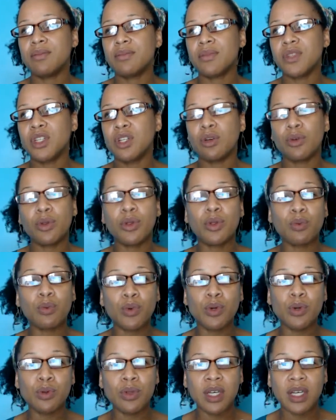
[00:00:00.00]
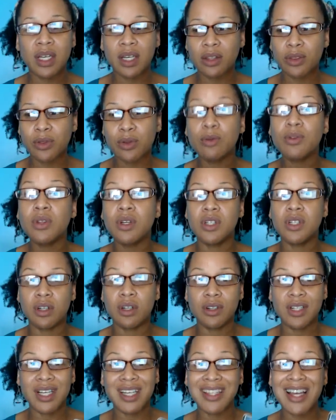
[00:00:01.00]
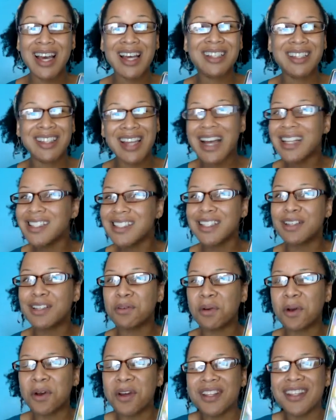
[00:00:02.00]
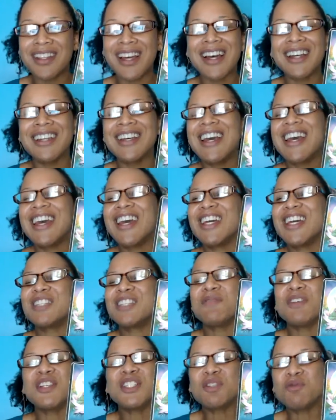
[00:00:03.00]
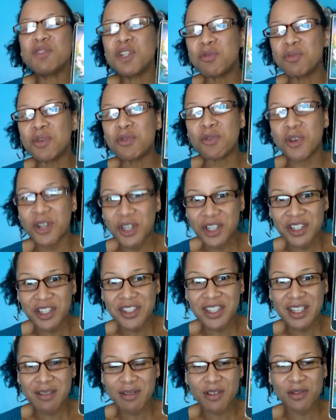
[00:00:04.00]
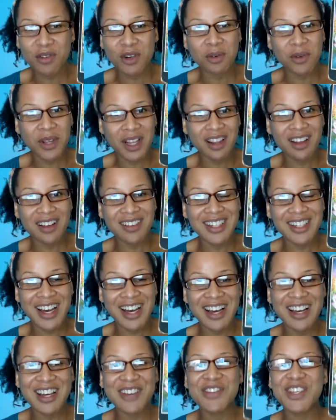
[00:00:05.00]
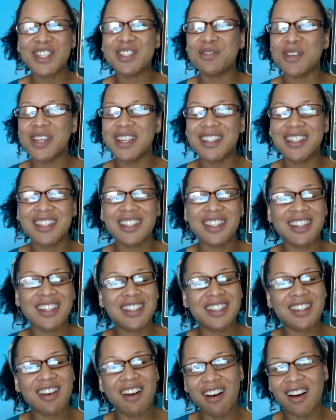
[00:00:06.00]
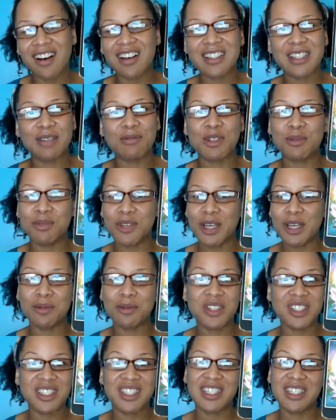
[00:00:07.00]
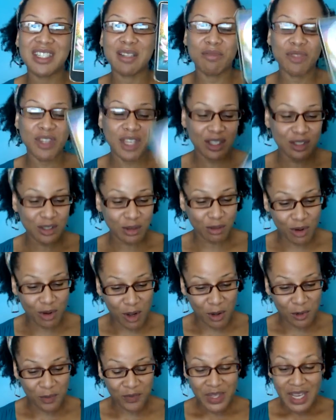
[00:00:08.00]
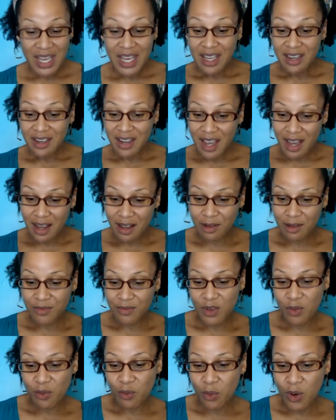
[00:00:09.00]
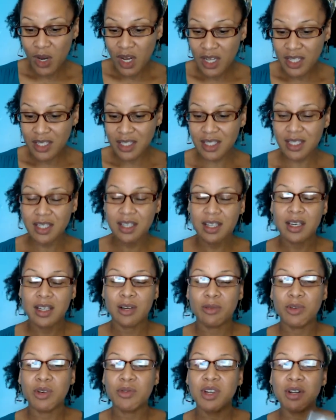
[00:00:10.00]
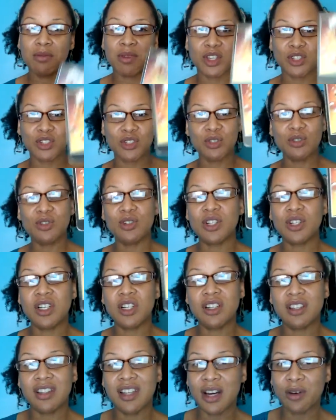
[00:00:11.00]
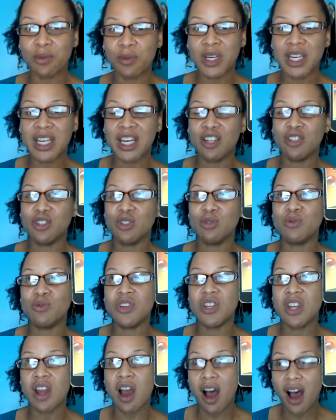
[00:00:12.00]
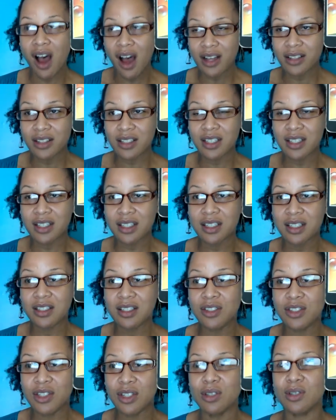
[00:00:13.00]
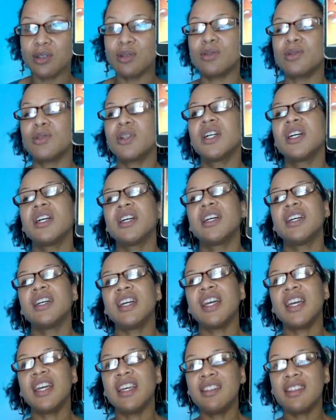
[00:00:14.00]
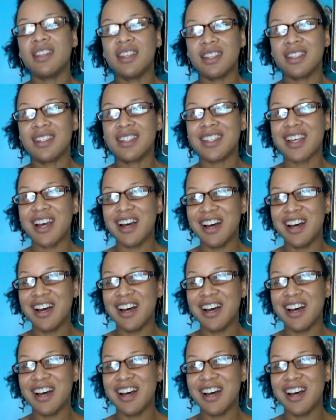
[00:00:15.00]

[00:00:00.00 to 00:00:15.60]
you know, through the dirt. And that especially when you've been working on something for a really long time, it's awesome to be able to see some things grow. Now, what we want to make sure that we do not do in this